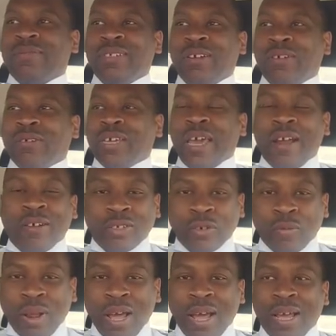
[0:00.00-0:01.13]
you know,
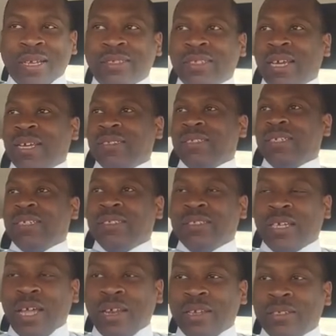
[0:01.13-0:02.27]
characterized as
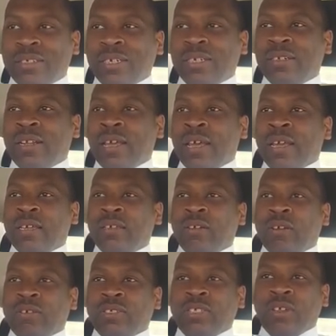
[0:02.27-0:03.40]
intelligent.
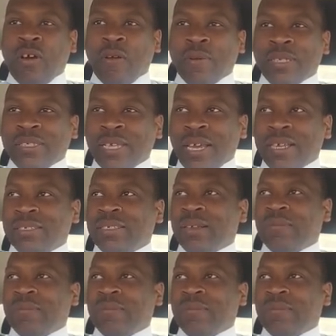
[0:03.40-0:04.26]
You know, she always has